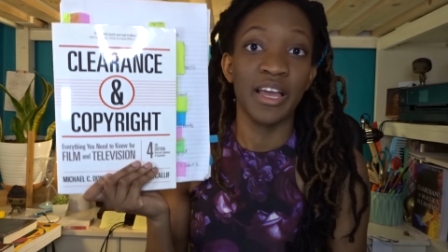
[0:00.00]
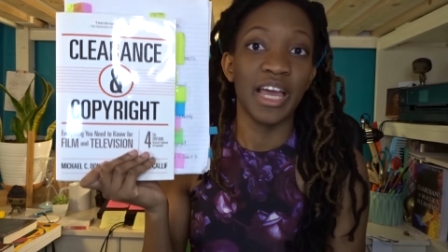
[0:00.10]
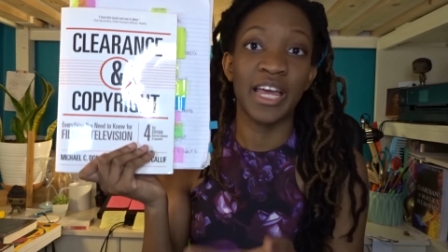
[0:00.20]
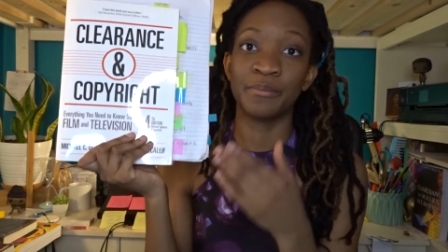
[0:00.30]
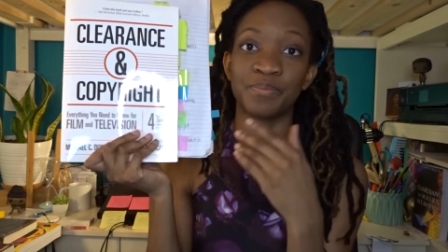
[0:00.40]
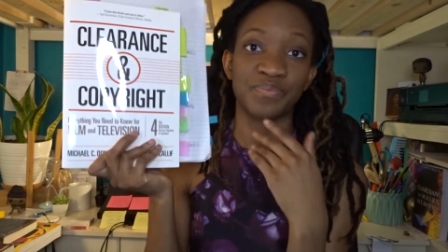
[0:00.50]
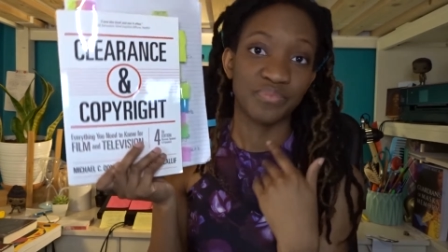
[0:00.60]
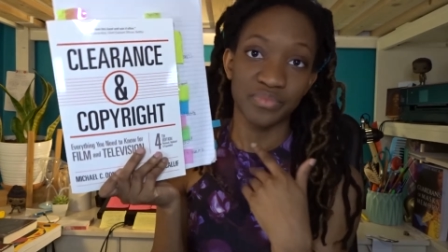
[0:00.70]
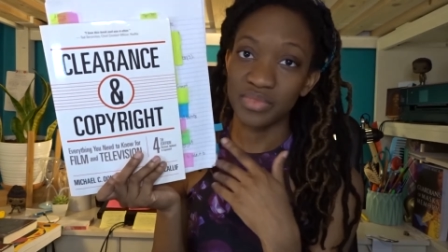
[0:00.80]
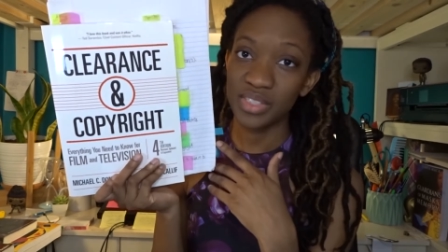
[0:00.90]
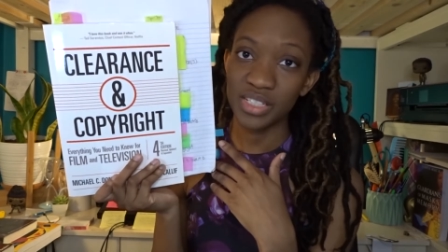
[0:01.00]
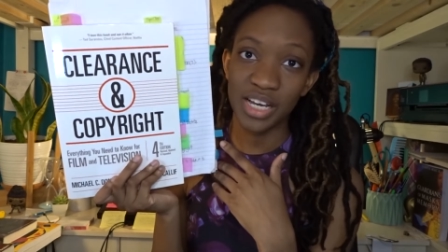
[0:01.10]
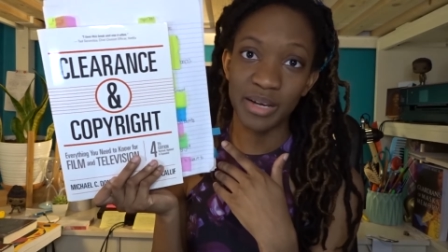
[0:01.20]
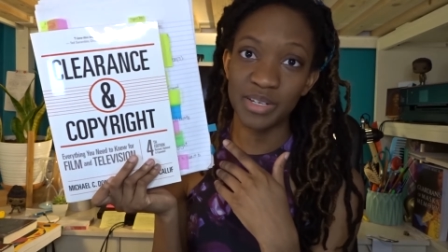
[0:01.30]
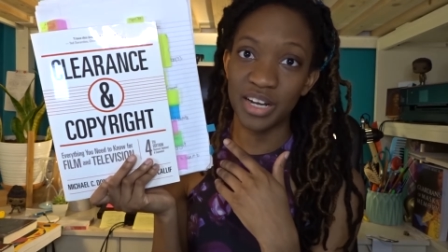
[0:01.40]
And
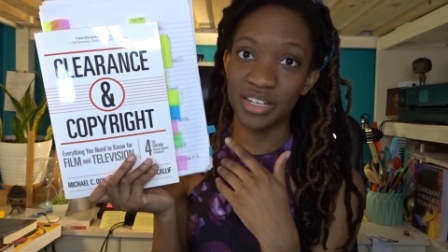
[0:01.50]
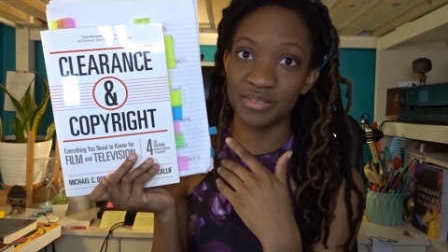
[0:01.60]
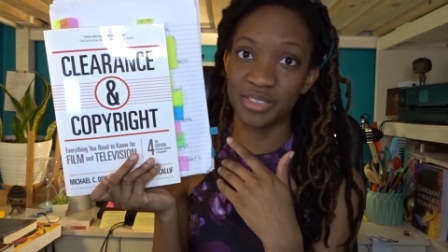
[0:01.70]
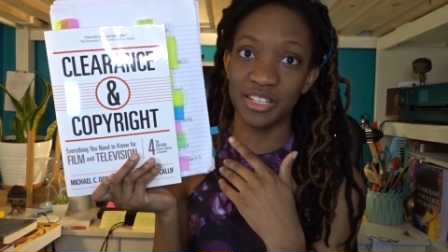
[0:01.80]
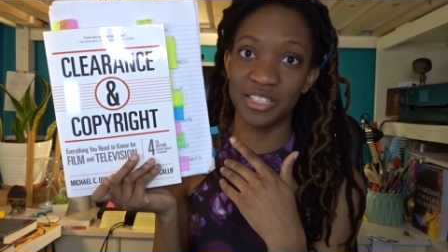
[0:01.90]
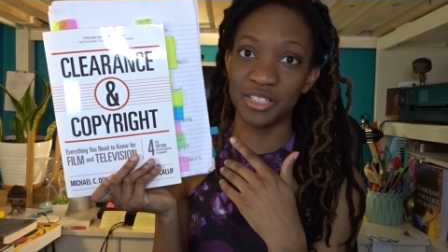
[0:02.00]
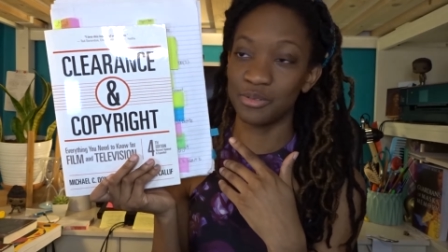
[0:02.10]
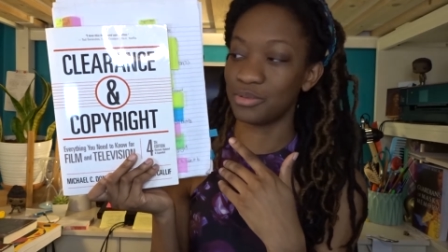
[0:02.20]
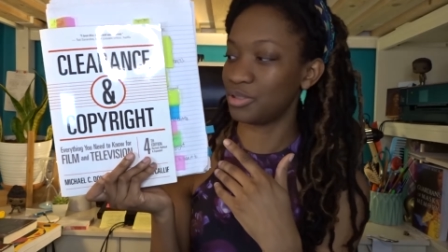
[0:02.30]
I'm not telling you